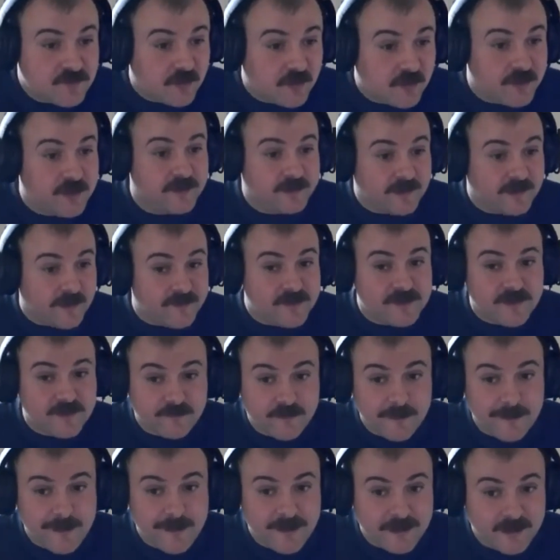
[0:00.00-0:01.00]
has run a
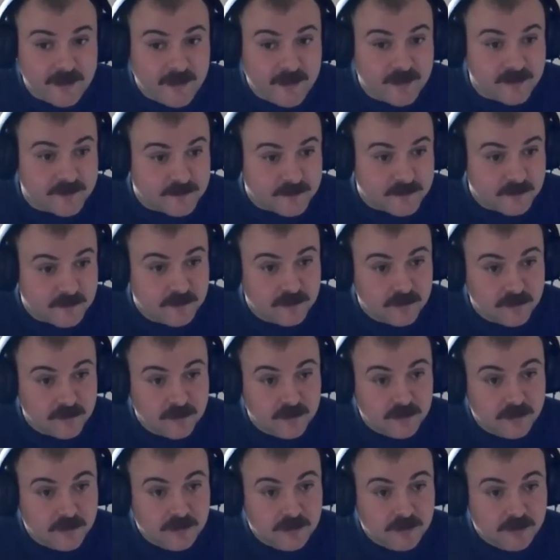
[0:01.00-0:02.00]
deficit for many years,
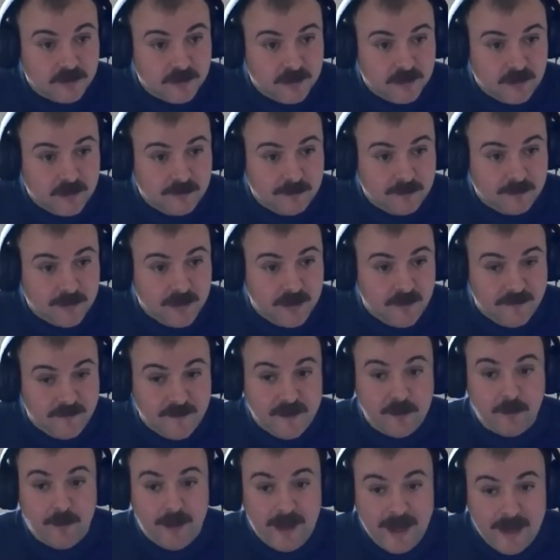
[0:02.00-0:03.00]

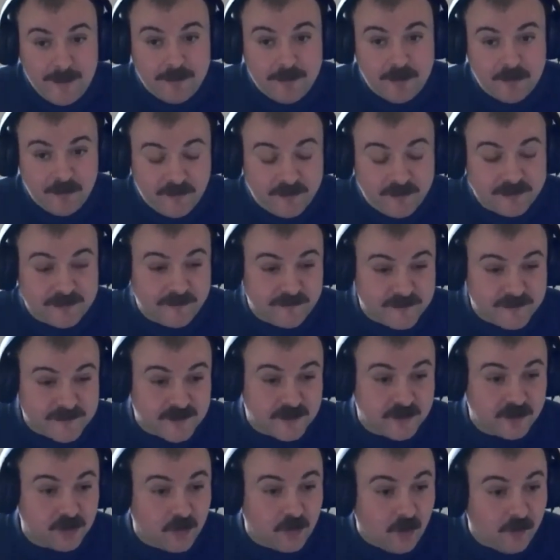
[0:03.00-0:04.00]
and they were happy with the
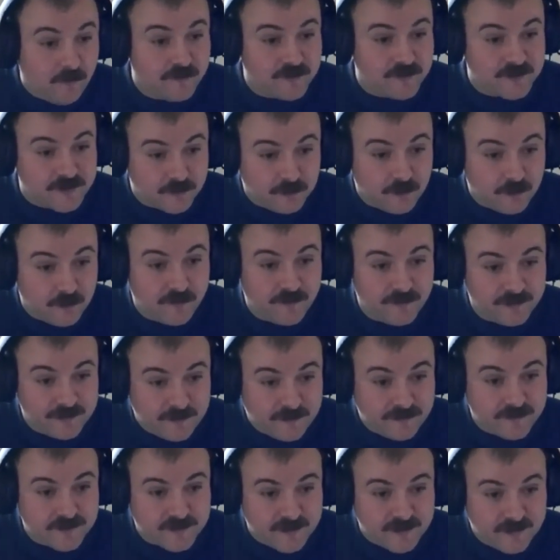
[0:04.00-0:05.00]
deficit and confident with the
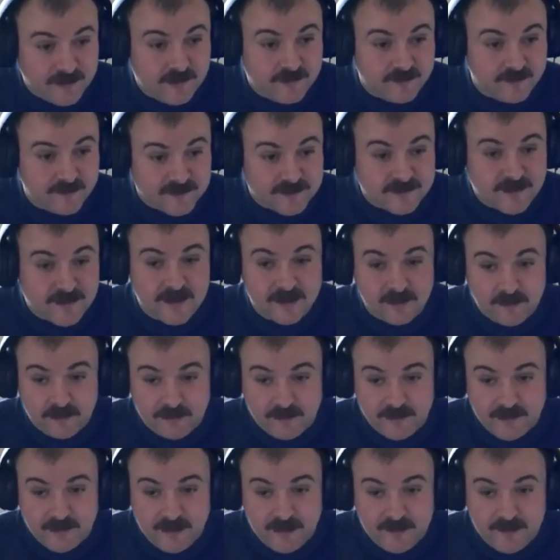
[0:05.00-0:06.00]
deficit and the scale
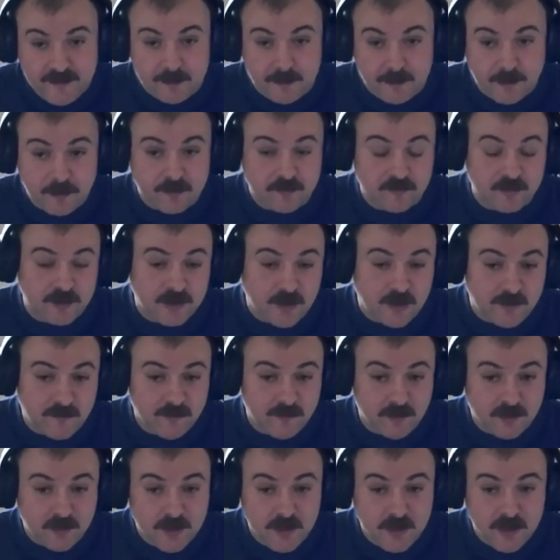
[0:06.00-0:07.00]
of it, and that we would
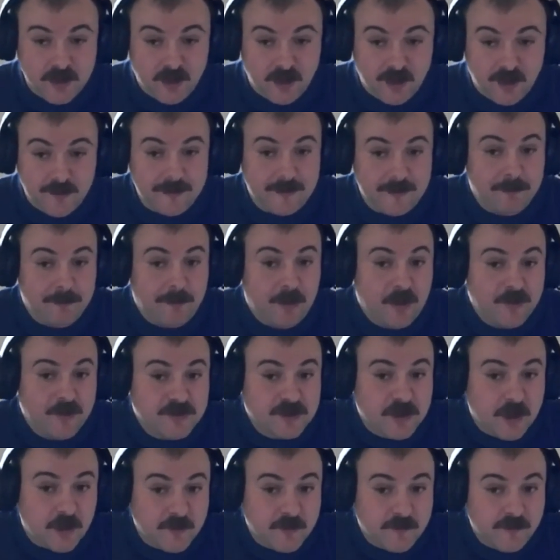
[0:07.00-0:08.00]
recover. I mean,
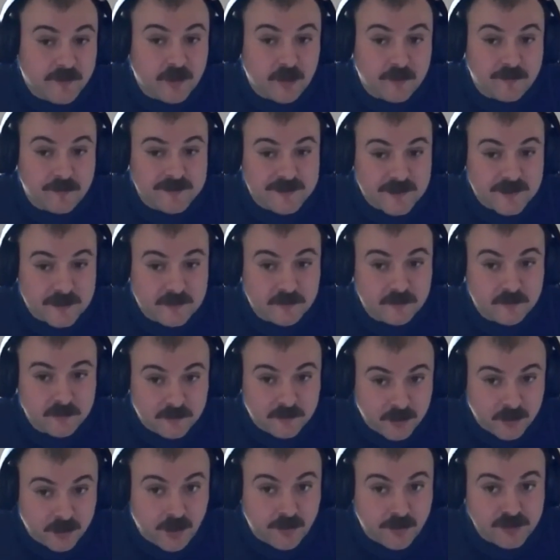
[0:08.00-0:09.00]
post-COVID, I was
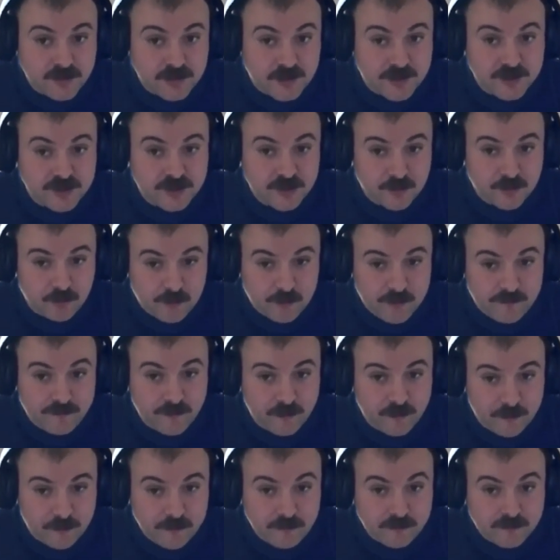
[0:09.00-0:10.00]
in negotiation
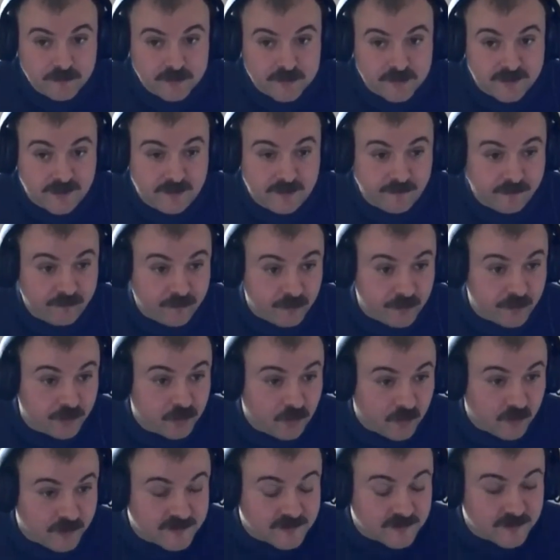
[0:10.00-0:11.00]
with them to get through the
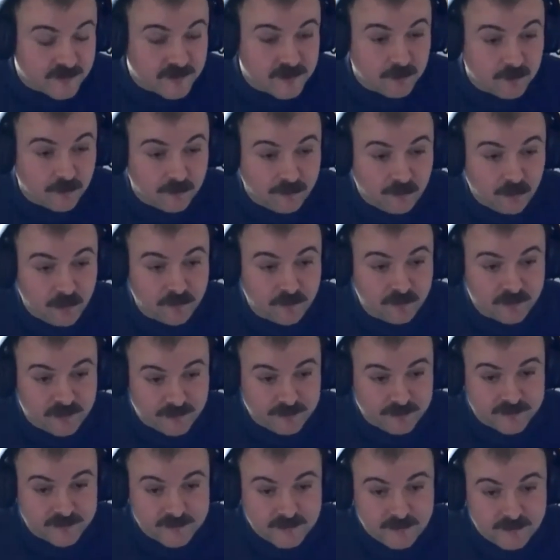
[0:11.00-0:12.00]
crisis to avoid
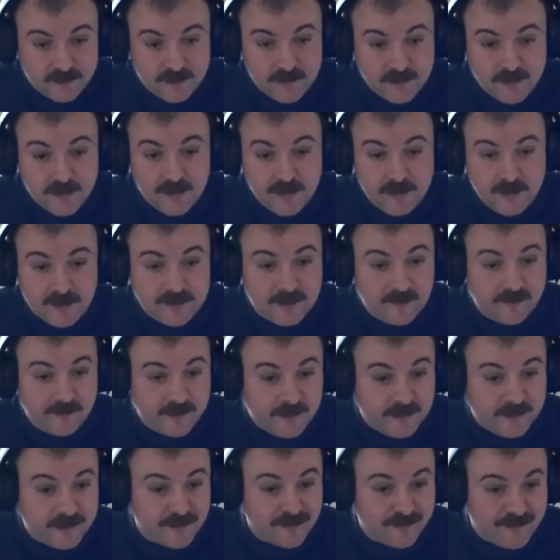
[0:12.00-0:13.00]
redundancy. And at
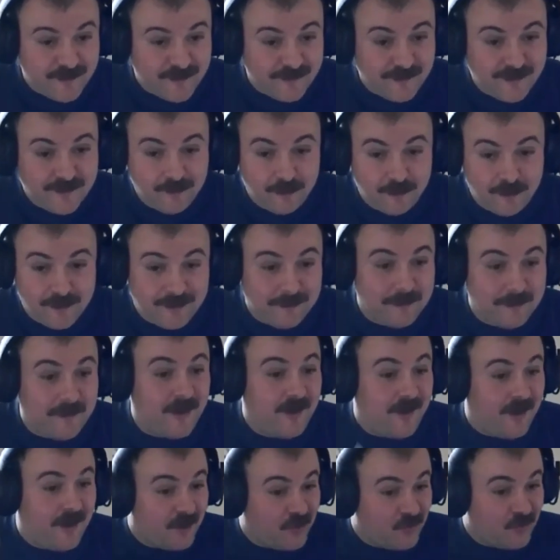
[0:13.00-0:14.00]
the end of it, we
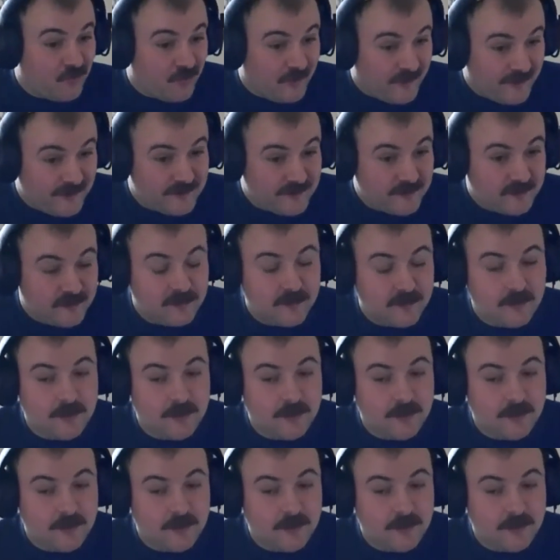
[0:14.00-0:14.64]
agreed